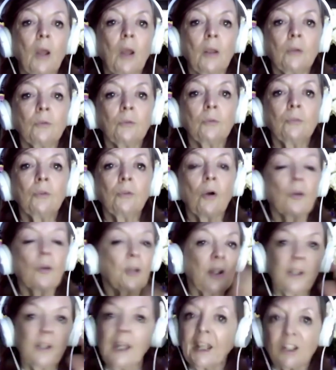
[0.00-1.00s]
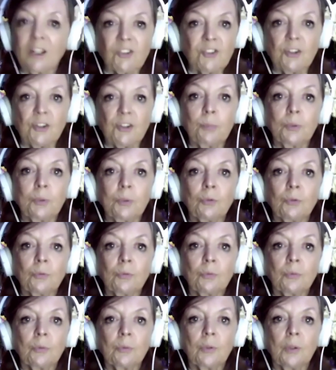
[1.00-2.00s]
uh, not an
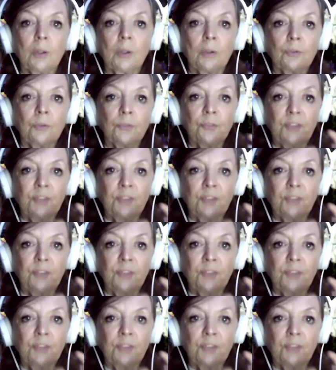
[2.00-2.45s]
actionable uh,